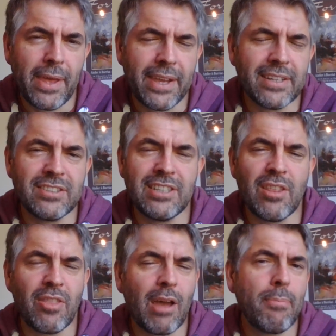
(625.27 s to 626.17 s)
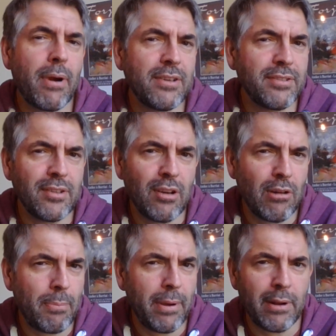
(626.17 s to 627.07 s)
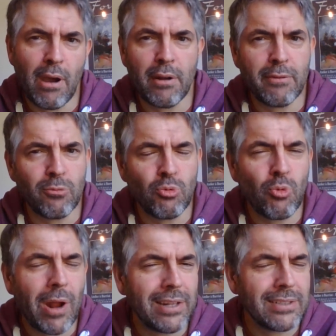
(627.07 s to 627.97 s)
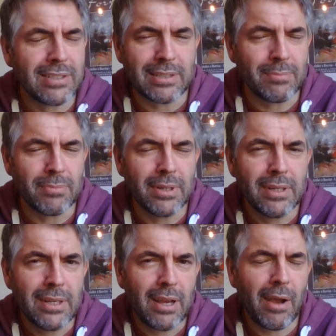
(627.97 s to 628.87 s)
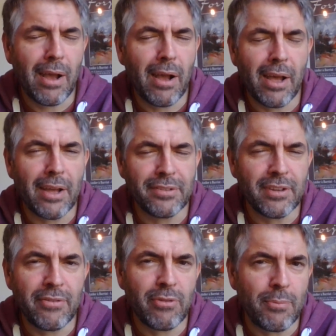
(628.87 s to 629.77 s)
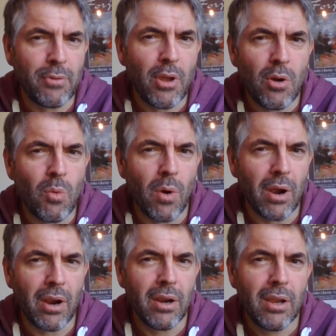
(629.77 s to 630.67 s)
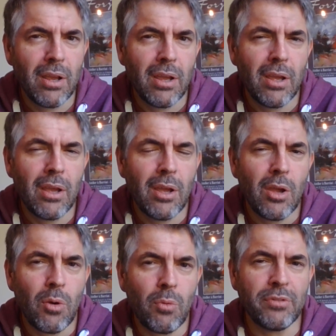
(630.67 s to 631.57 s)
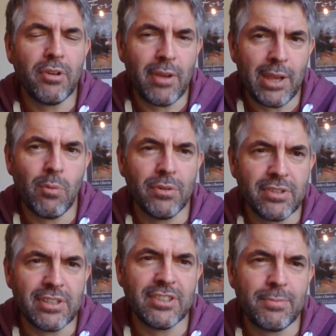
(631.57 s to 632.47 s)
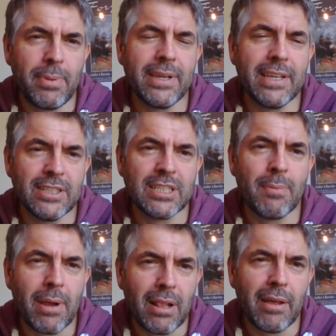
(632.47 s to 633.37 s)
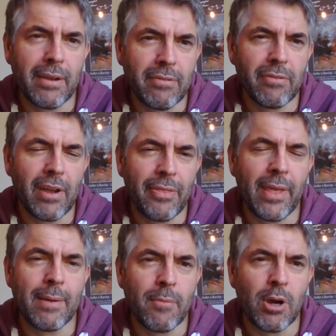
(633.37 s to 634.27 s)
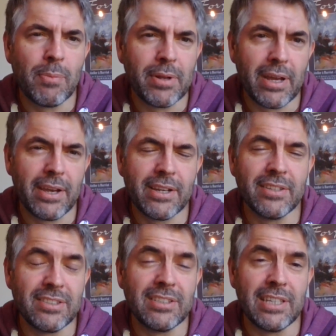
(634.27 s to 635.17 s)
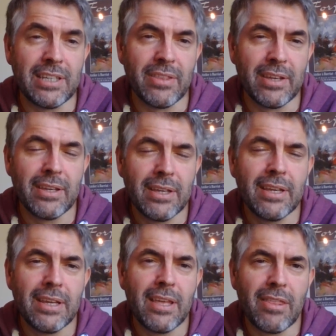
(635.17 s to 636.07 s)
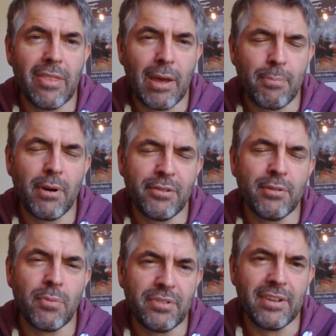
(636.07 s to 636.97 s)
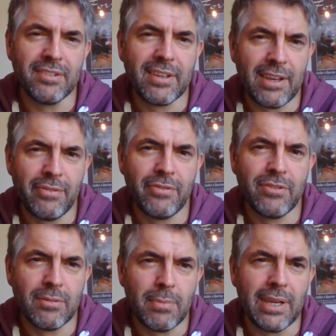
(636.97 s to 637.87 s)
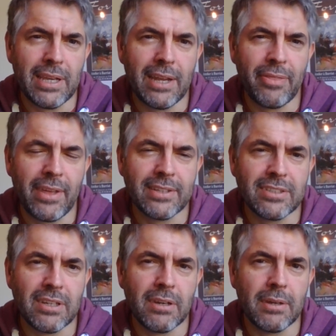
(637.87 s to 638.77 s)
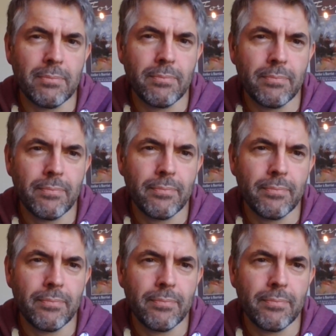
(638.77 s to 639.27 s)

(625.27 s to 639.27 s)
I can see that that person who appeared out of random, as if from nowhere, was who he wanted to speak into my life at that moment. I can see that that person was his gift to me at that time.